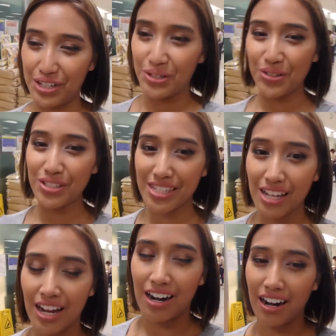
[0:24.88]
videos
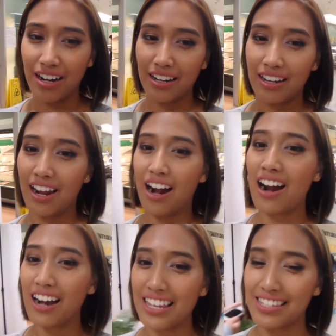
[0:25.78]

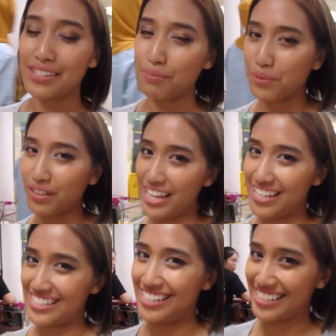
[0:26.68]
are as simple
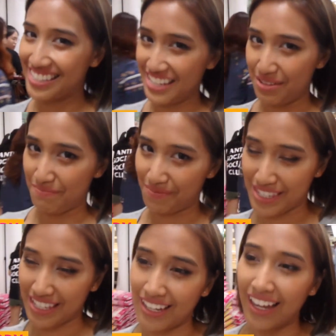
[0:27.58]
as it
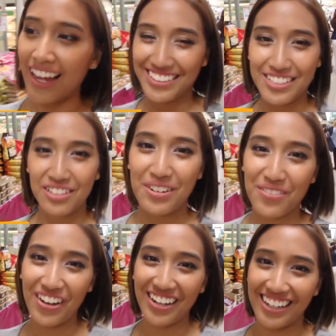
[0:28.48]
seems. This is gonna
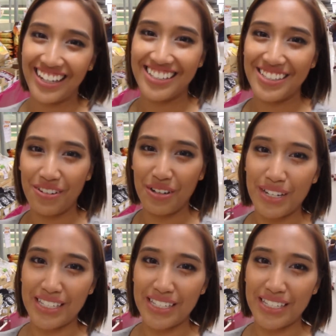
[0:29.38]
be fun, guys. We're gonna